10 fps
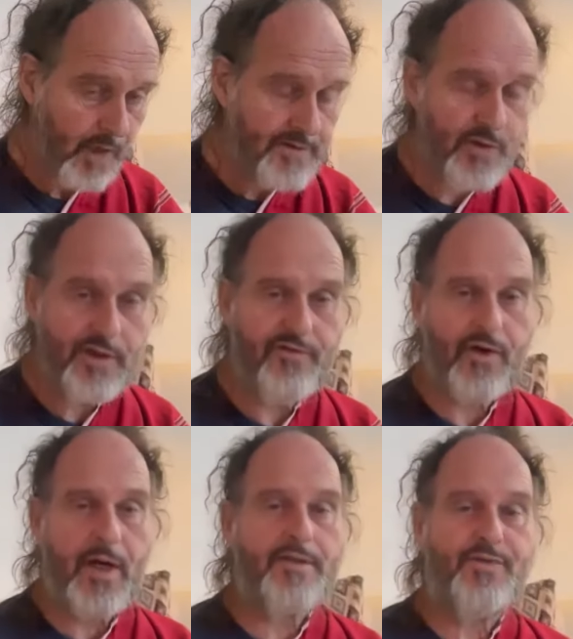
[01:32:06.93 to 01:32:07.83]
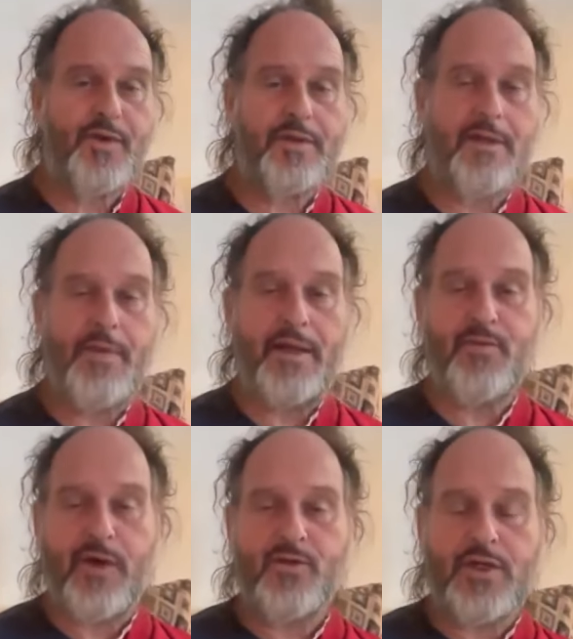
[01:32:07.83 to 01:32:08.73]
I totally forgot what the main
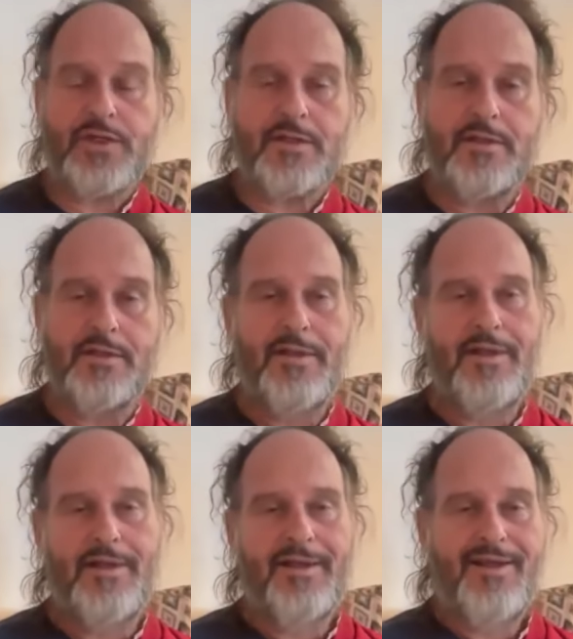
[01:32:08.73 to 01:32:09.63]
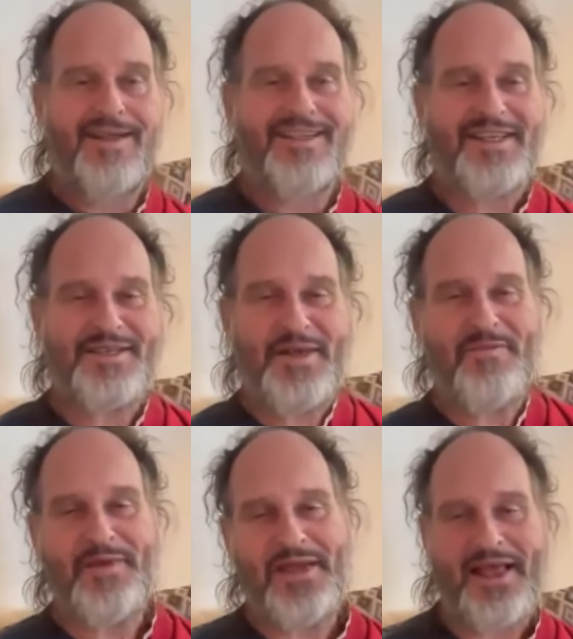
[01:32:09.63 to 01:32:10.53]
point was. Just
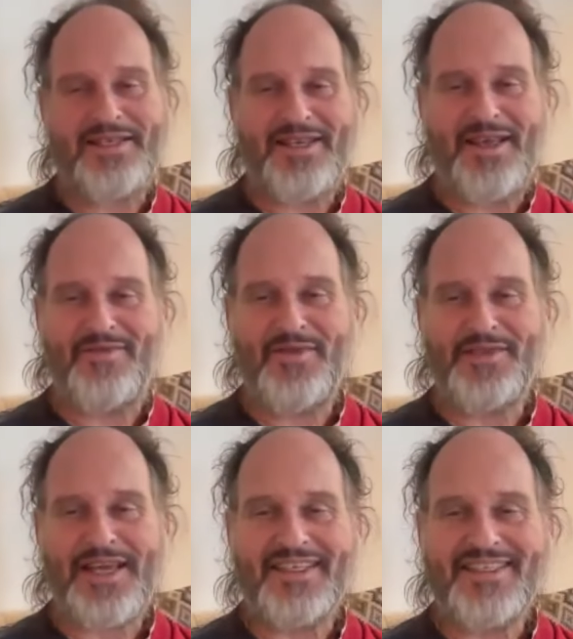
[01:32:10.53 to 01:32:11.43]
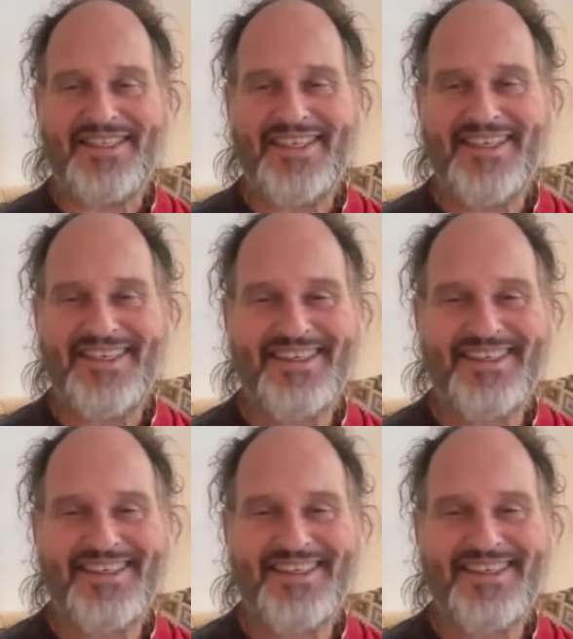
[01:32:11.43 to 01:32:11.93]
give me a few seconds.